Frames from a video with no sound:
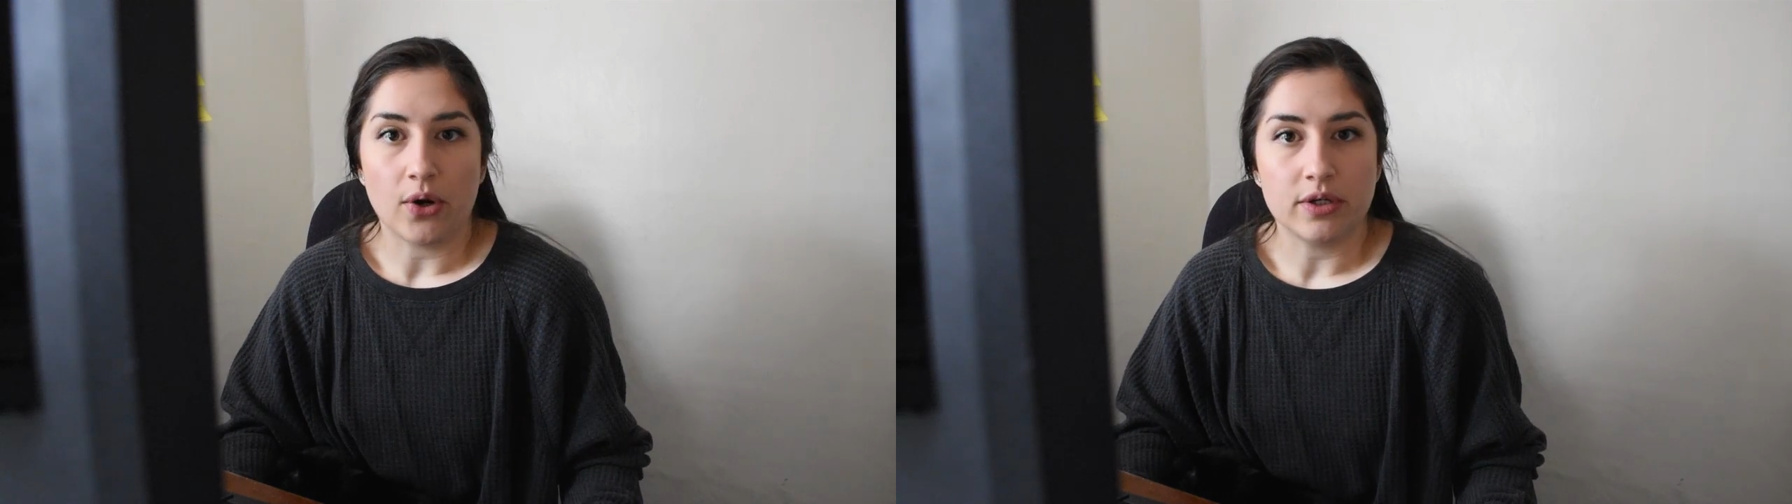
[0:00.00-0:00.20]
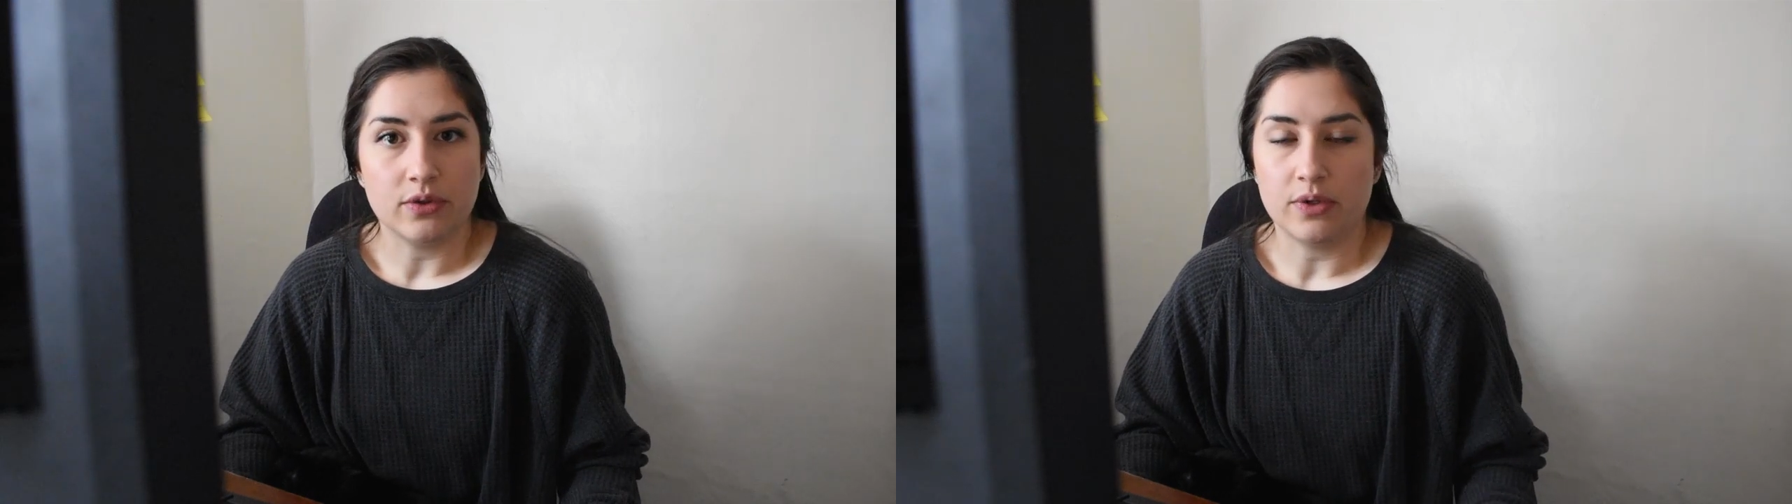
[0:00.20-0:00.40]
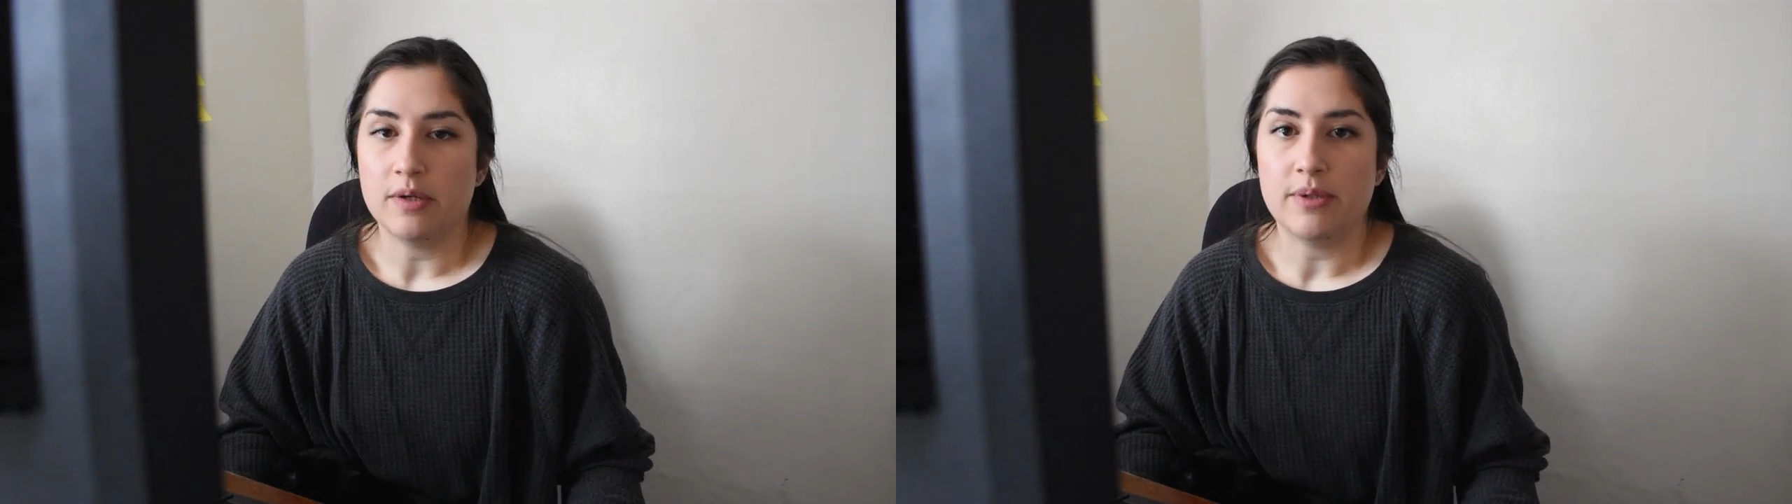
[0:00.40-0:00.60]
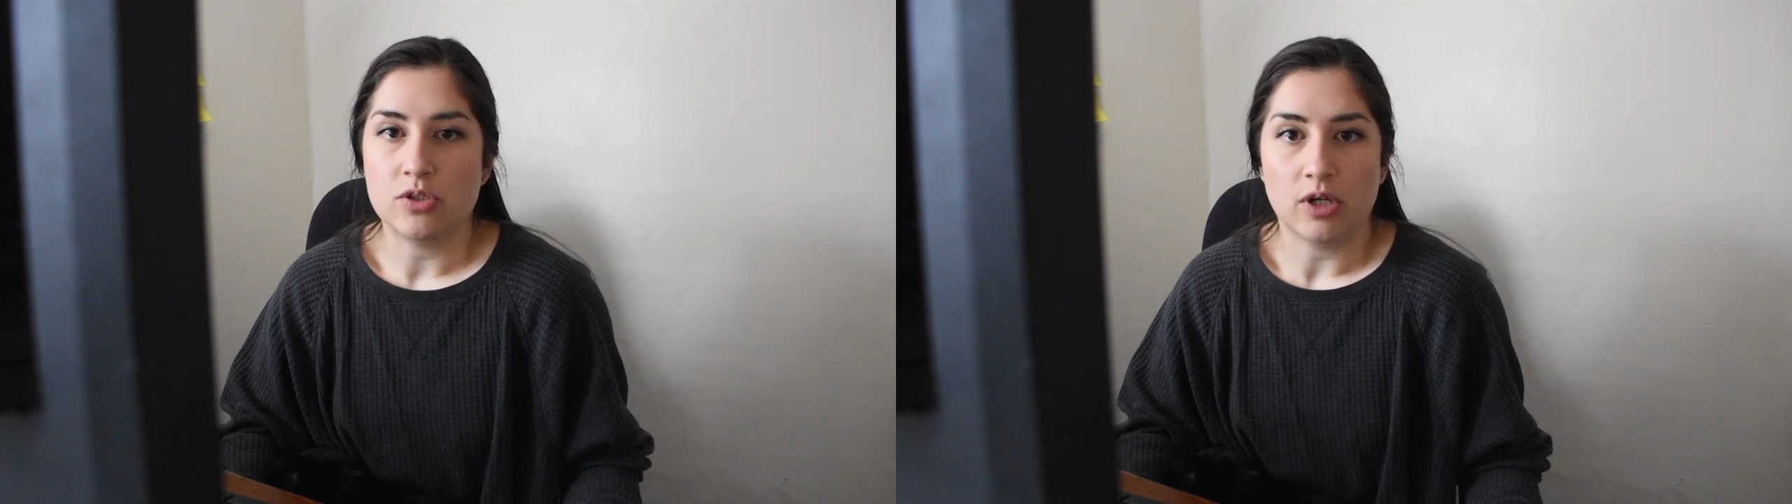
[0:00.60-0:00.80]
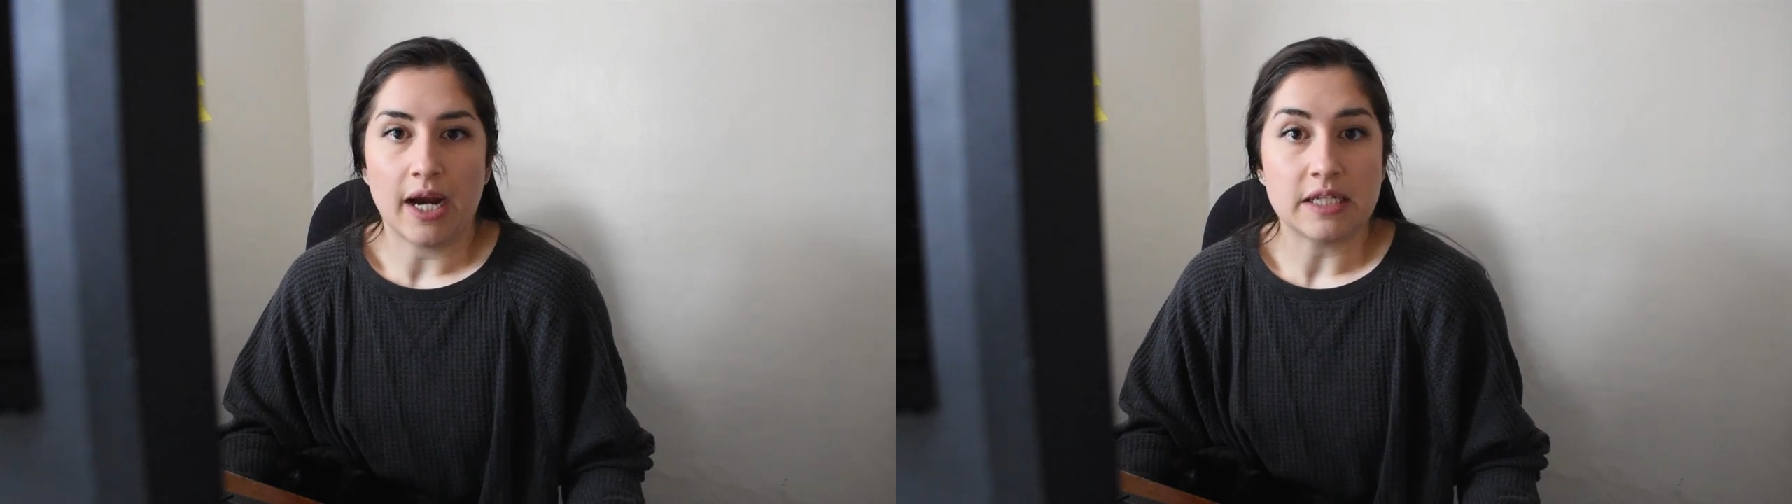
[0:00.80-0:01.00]
aren't going to be
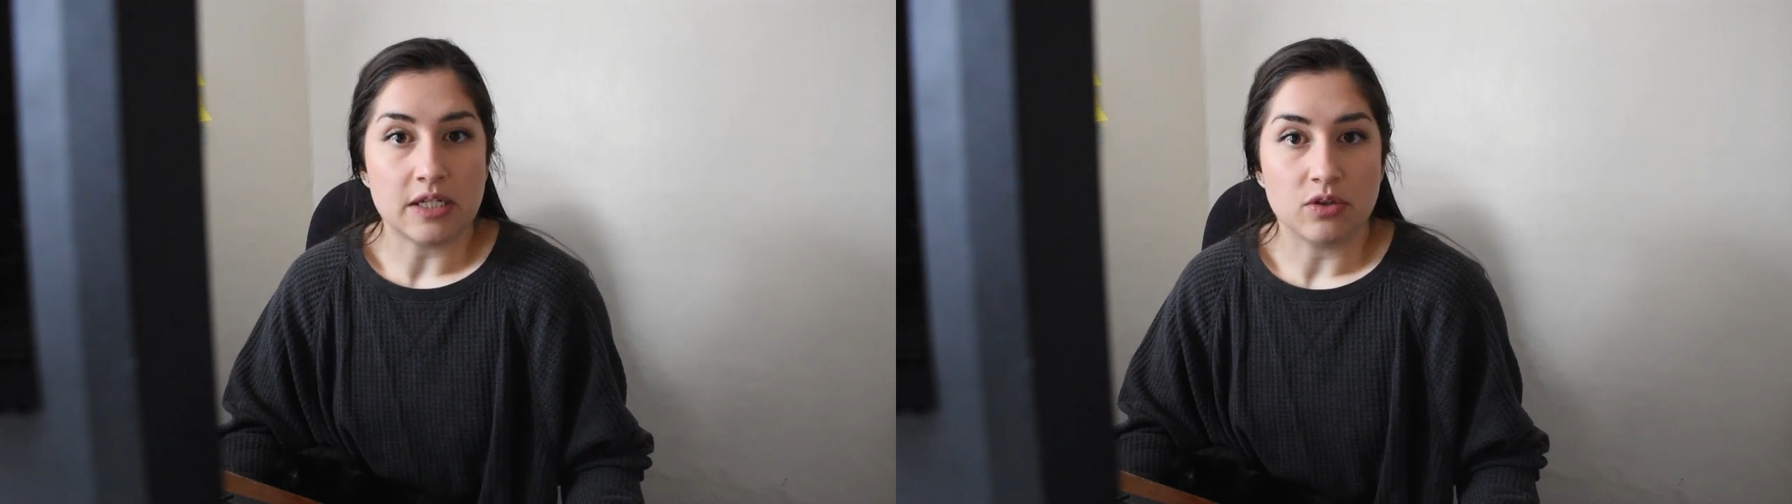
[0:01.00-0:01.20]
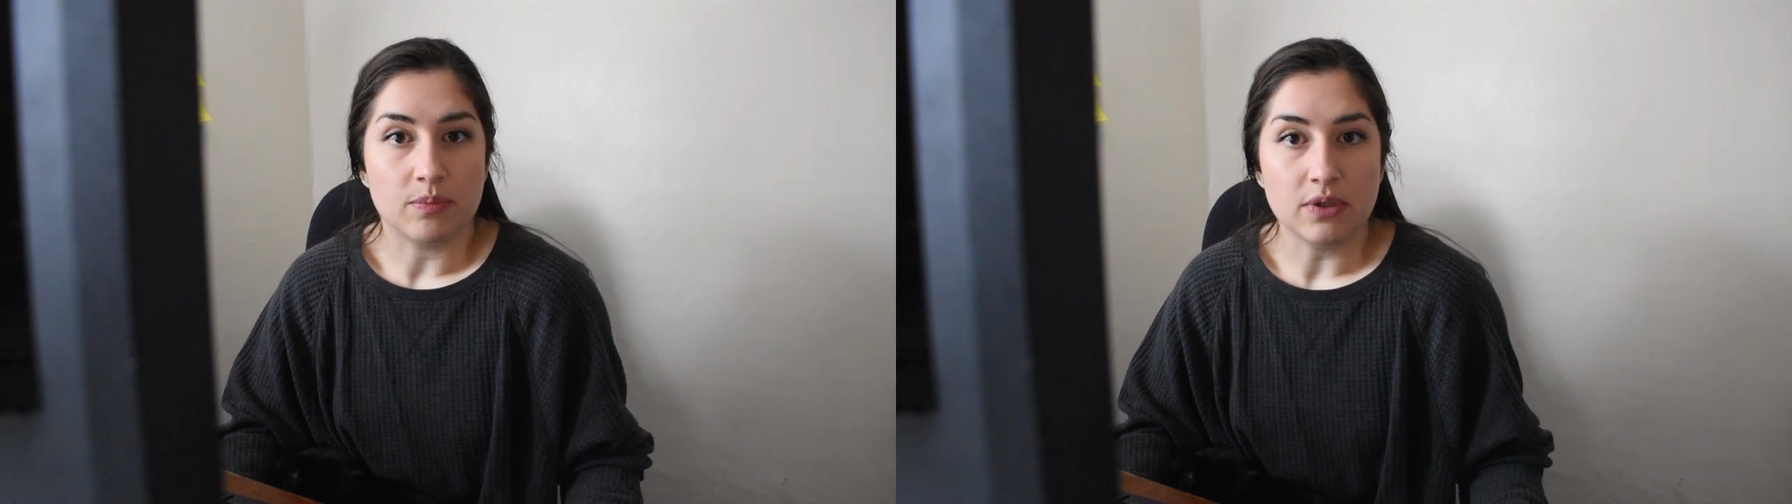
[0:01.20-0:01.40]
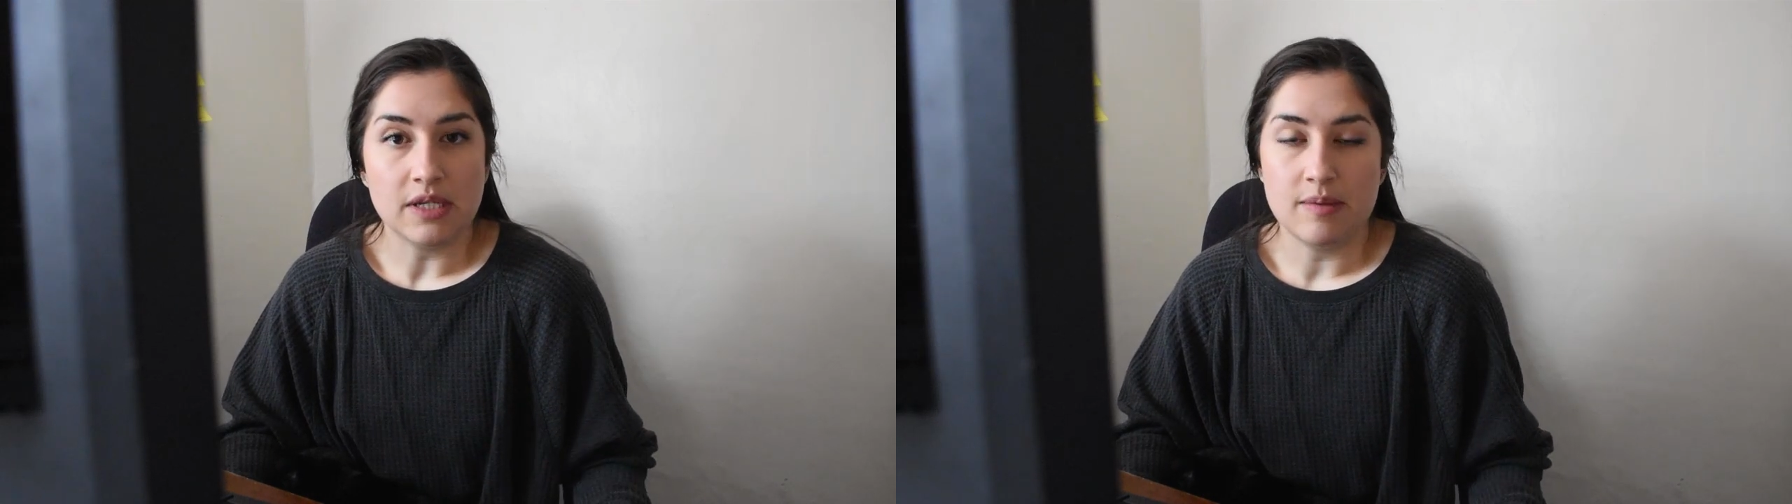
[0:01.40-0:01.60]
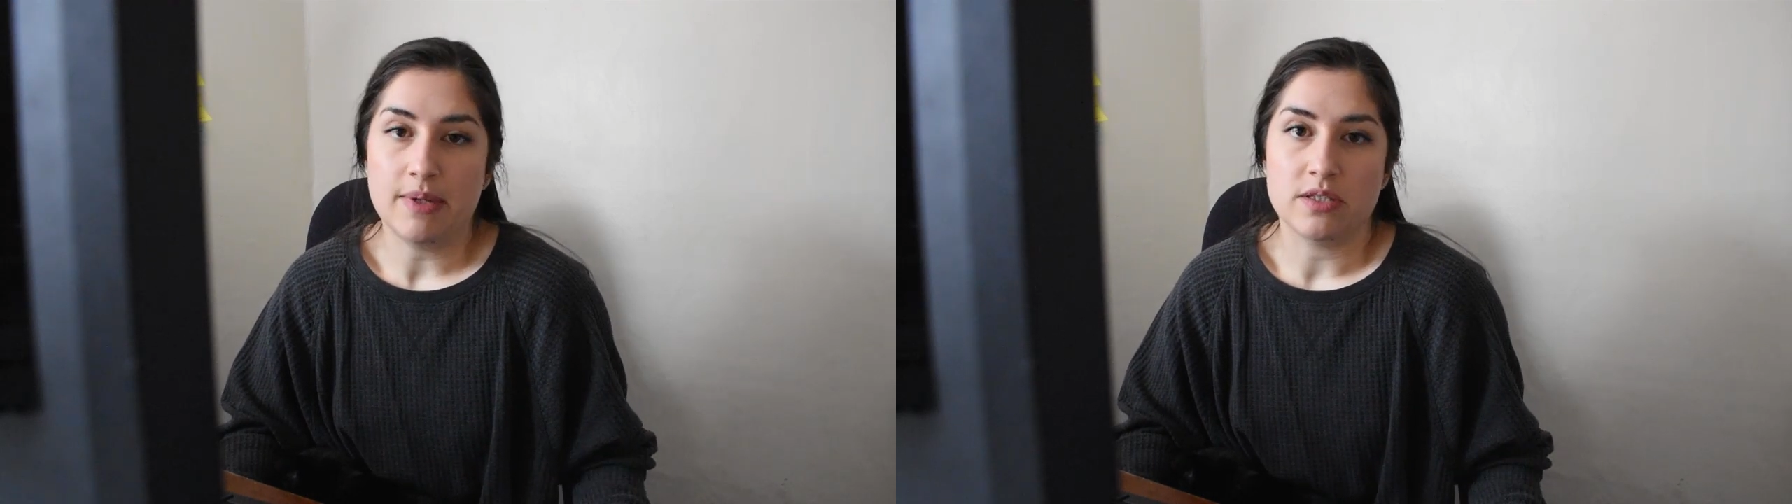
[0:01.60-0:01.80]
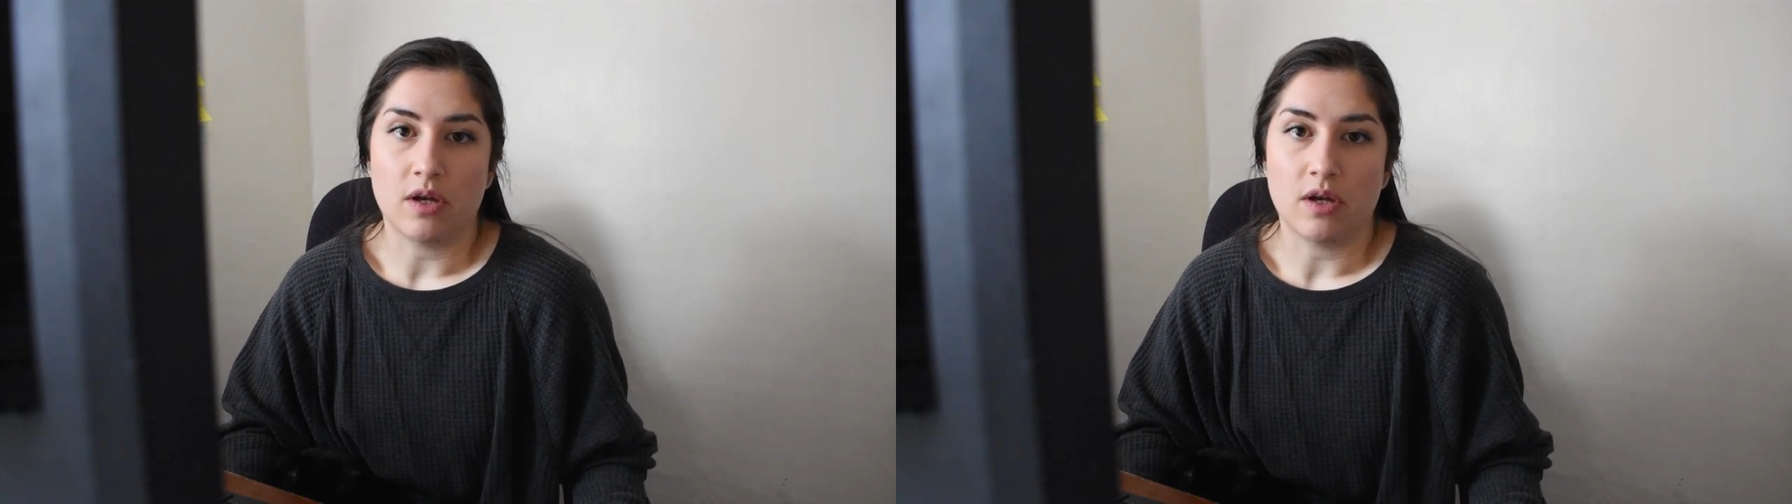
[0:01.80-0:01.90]
tracked in your bookkeeping